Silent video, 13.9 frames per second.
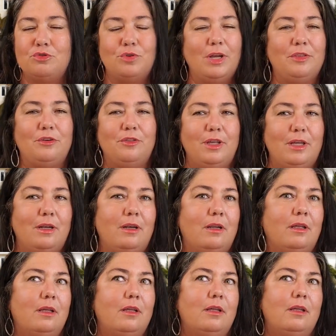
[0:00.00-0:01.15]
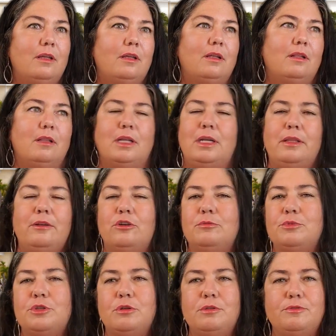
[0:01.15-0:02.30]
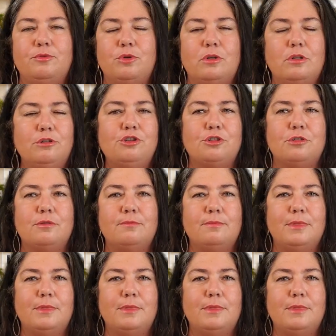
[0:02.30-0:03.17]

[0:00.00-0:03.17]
rather than letting their homes go into foreclosure,